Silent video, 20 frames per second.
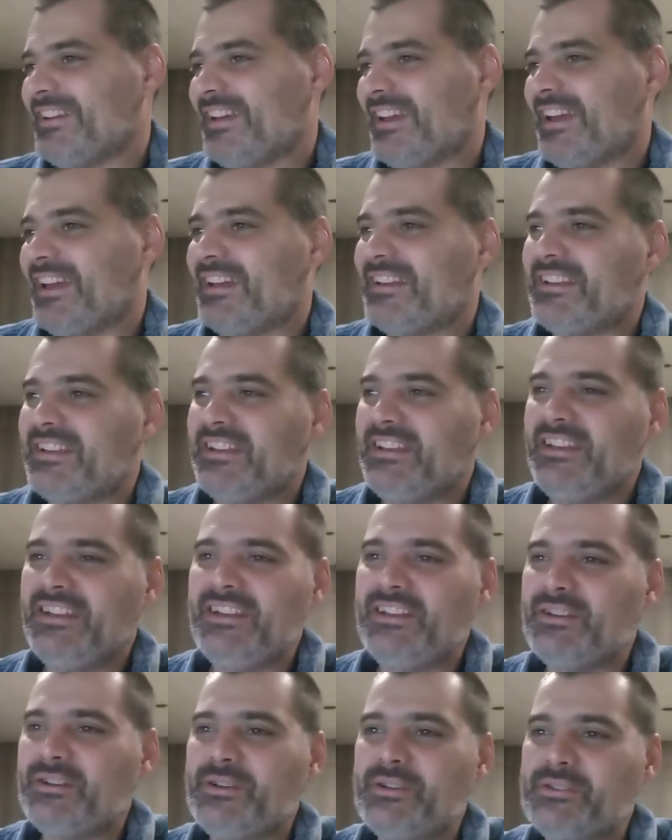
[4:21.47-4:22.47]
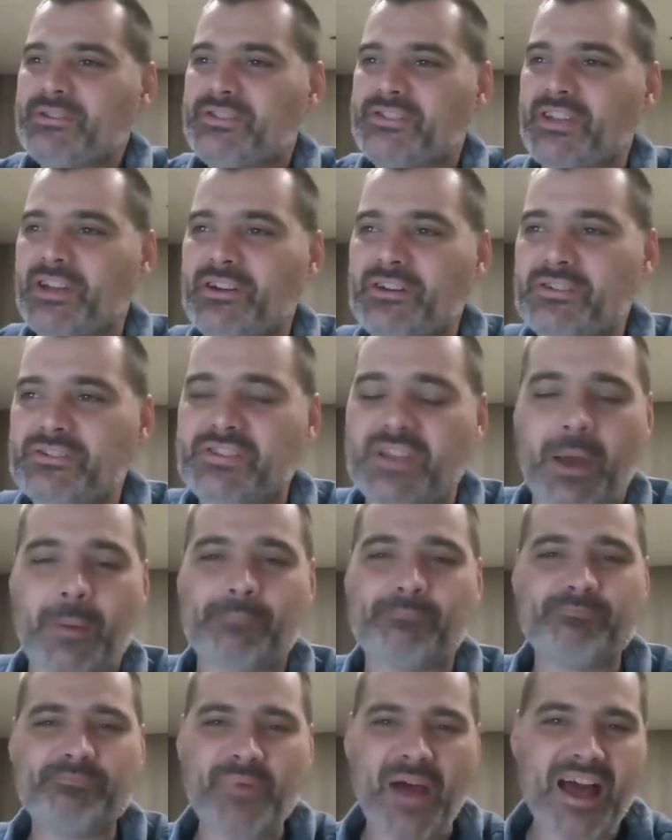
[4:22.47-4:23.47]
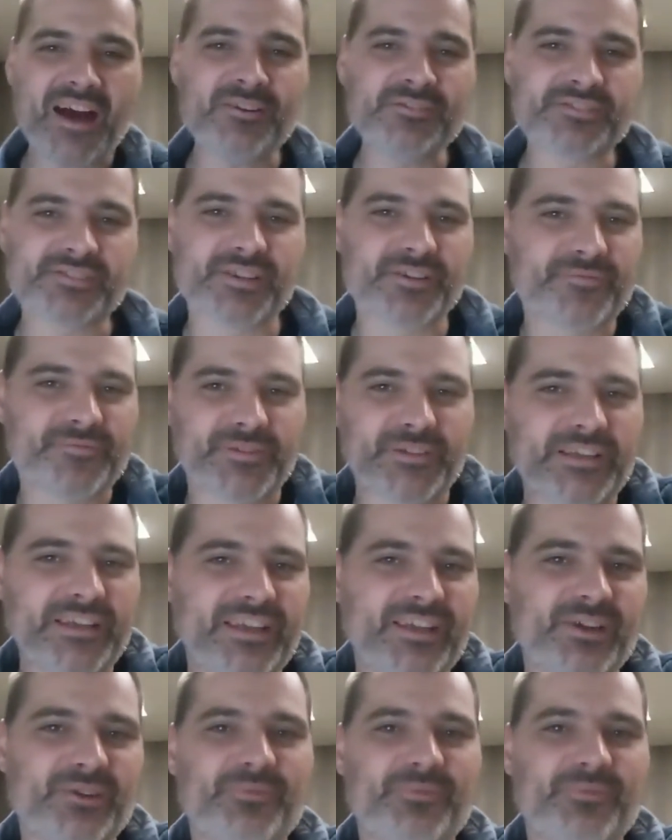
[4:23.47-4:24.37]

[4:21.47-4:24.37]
and he who sows bountifully